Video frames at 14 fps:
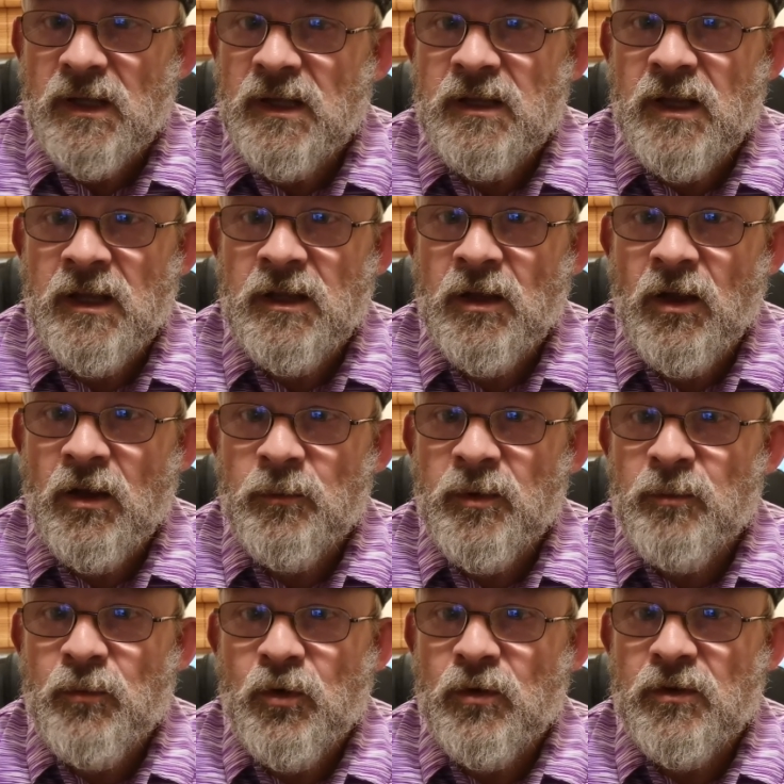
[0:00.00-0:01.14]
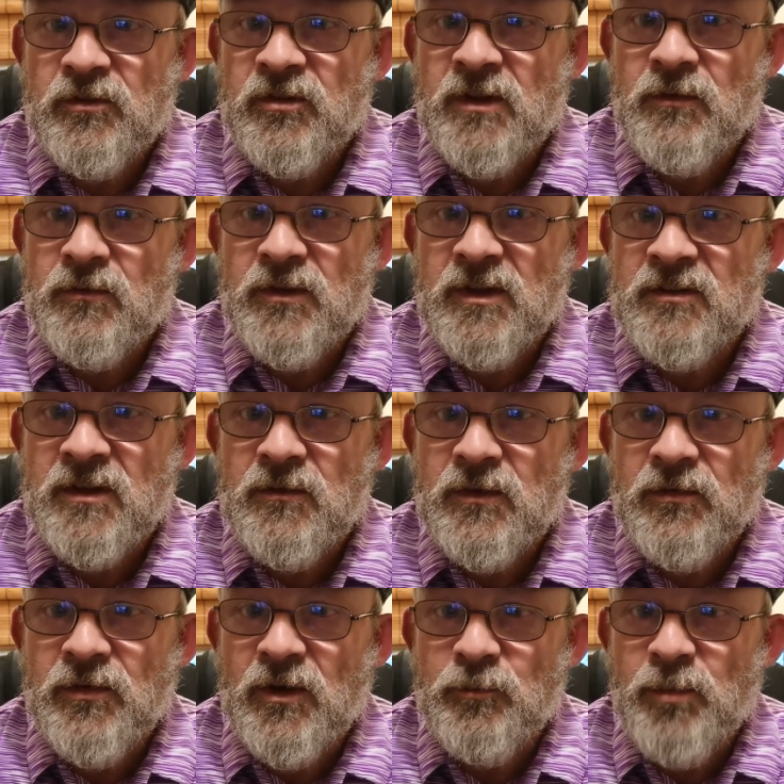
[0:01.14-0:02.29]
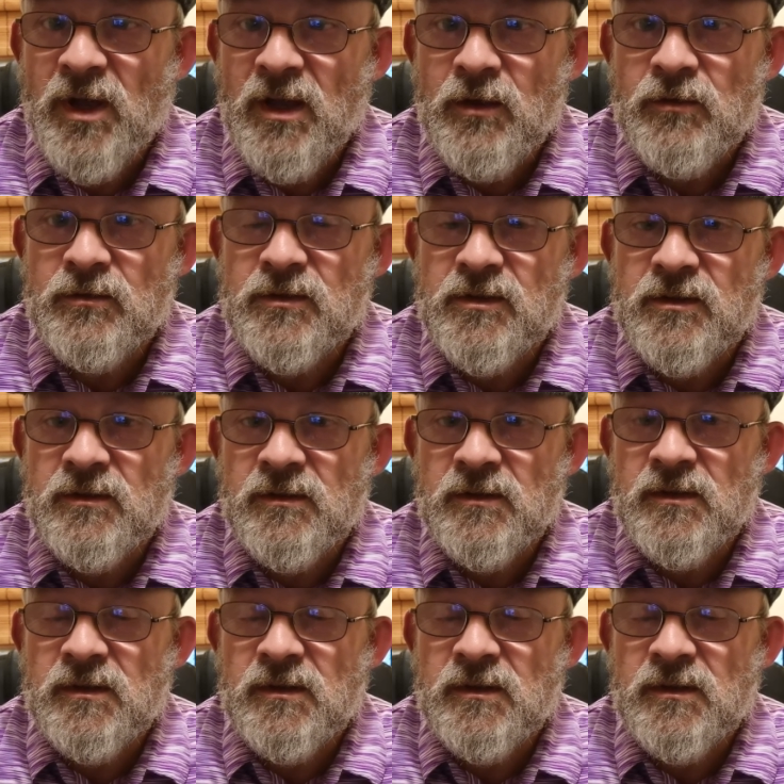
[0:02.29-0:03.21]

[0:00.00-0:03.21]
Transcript: He can't have been more than 70, 75 pounds.